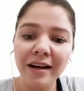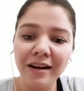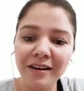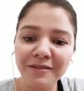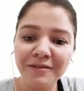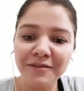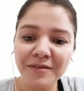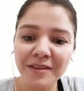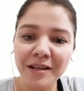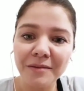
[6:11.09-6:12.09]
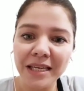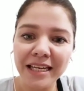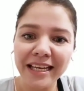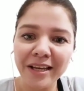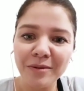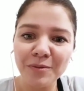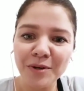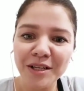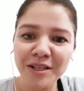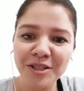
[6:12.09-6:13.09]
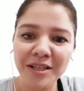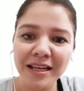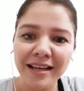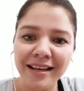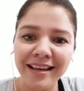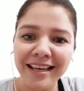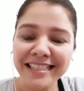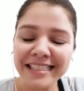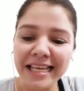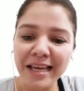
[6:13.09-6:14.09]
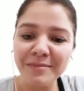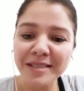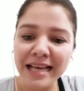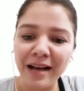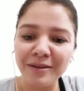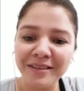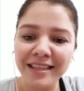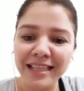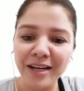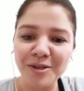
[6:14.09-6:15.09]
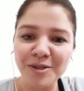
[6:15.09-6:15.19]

of the many Cambridge exams out there.